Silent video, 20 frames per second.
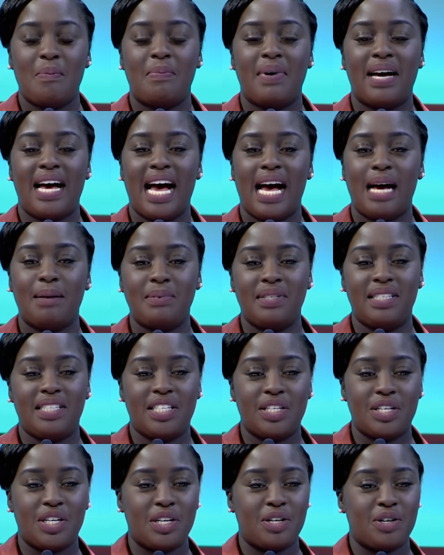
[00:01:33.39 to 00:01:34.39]
Perhaps
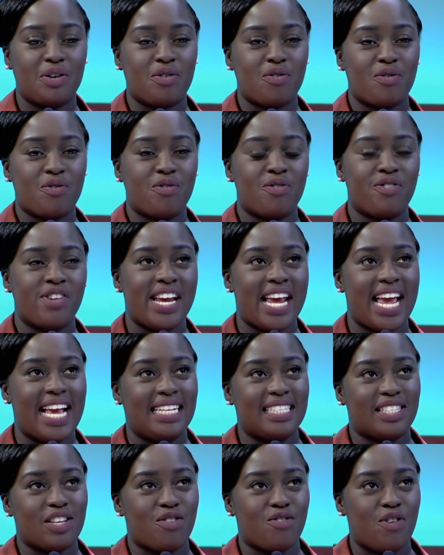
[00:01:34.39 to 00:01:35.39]
to
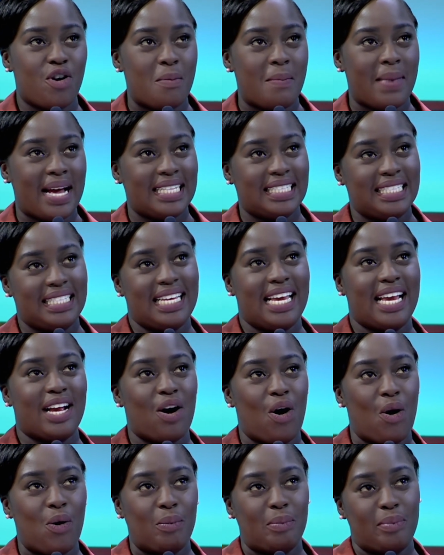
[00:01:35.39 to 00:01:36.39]
create a
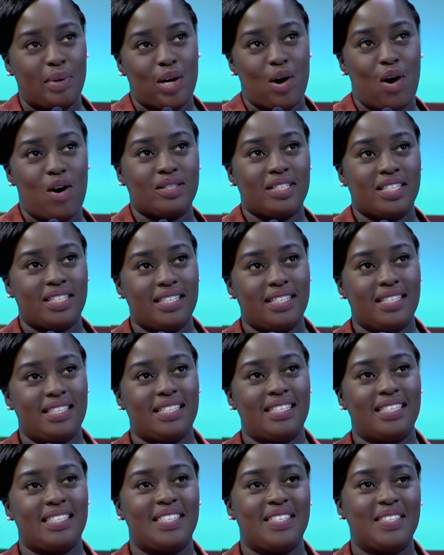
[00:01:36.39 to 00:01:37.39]
romantic ambiance.
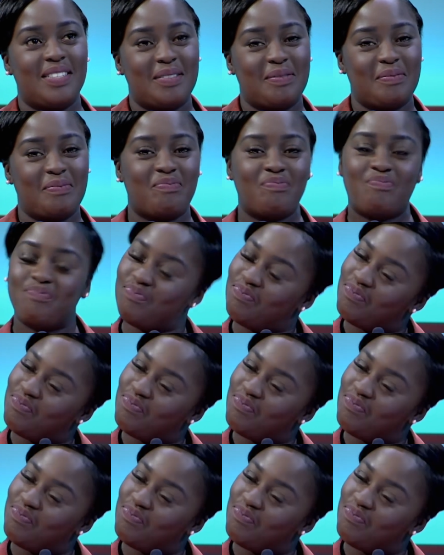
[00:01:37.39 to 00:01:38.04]
Okay, girl.